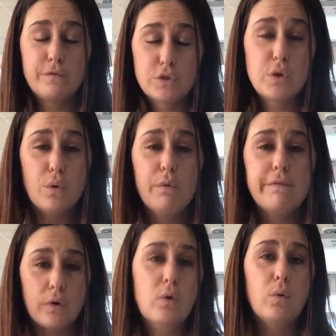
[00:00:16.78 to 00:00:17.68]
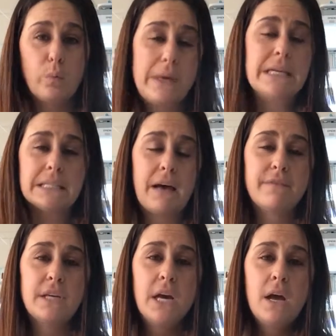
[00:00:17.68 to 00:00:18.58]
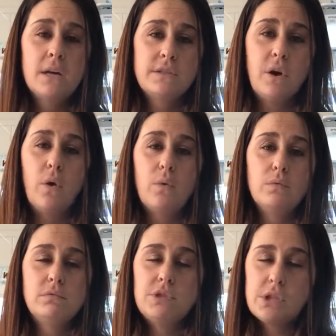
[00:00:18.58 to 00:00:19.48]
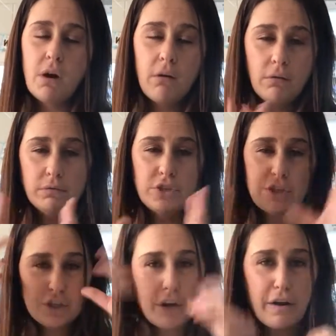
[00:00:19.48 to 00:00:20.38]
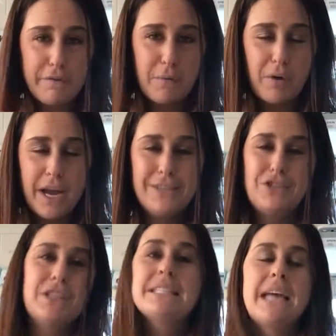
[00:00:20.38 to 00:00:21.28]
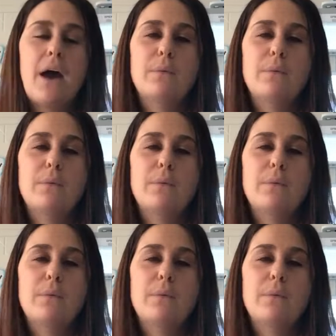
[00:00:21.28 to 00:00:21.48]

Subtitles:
two full weeks left. So don't just shut off the brains just yet.